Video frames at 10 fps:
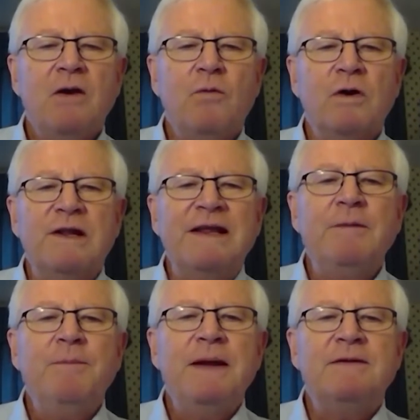were a
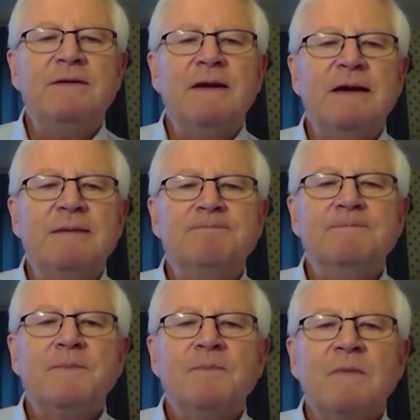little bit, um,
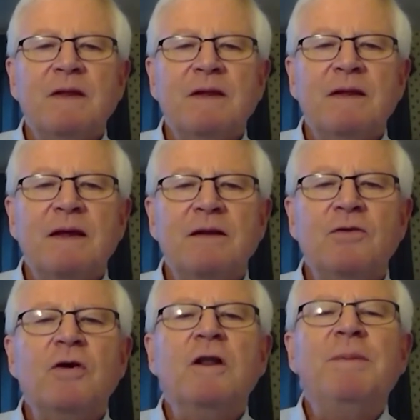uh,
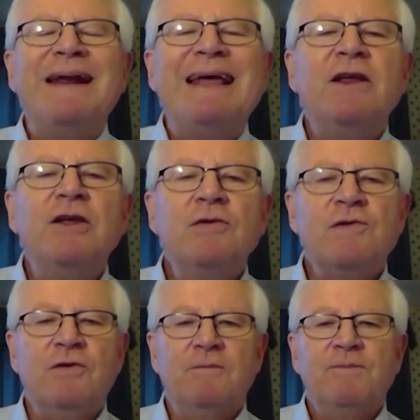took a little bit of getting
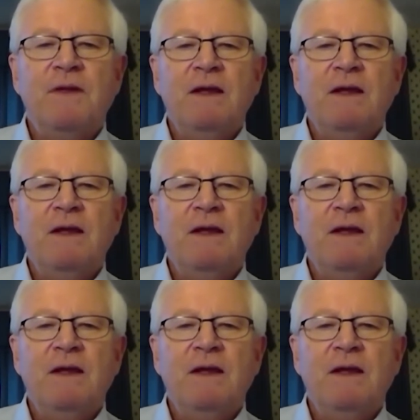used to.